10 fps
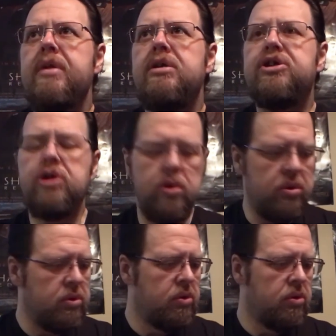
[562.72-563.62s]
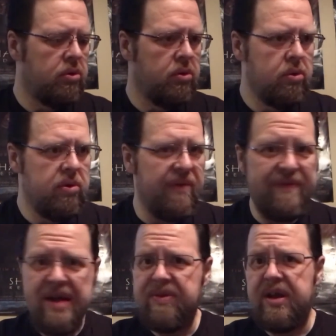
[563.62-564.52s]
So the
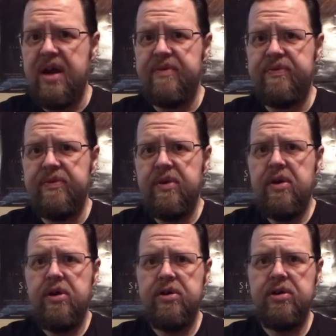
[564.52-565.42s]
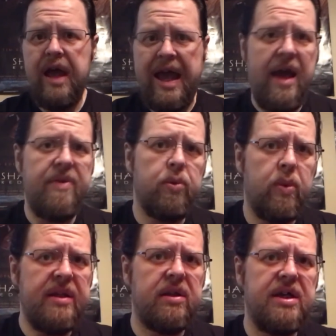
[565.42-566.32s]
fact that I've had the
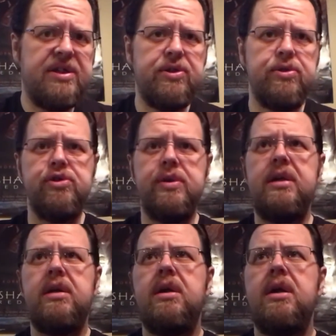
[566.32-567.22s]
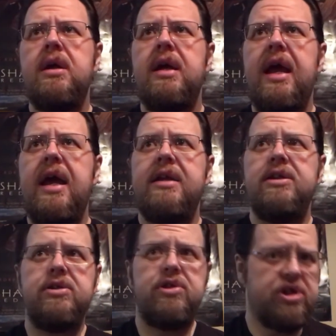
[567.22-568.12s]
weight loss surgery
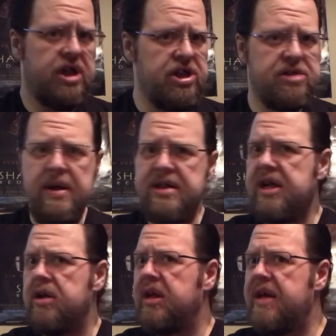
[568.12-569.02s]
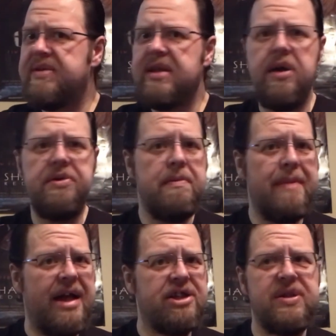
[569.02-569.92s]
and changed my entire lifestyle to
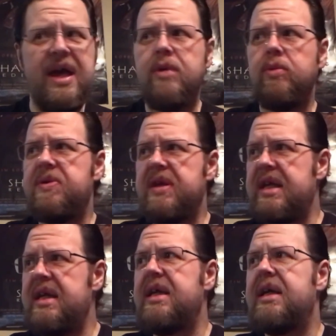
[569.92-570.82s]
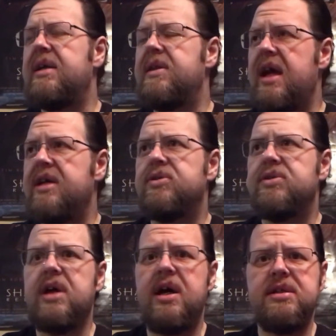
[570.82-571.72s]
match that with the eating and the
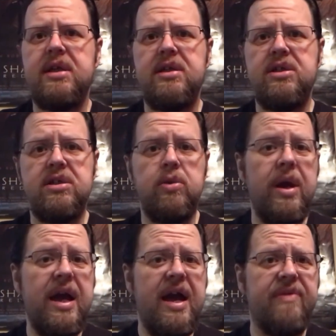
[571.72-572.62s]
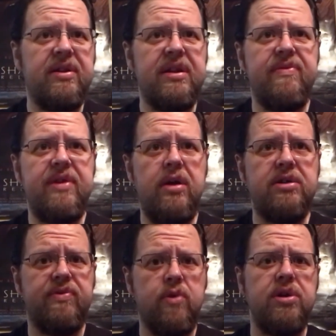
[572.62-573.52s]
exercising and just the way I have to live now
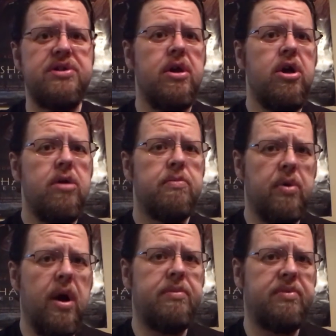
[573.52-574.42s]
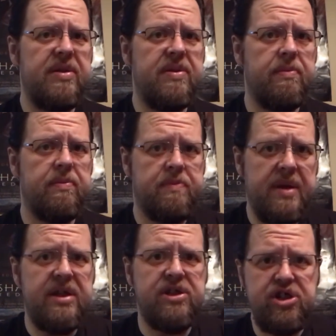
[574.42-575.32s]
is, of course, probably the
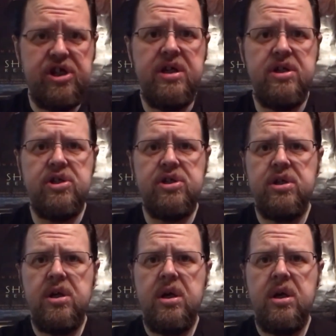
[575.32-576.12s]
biggest change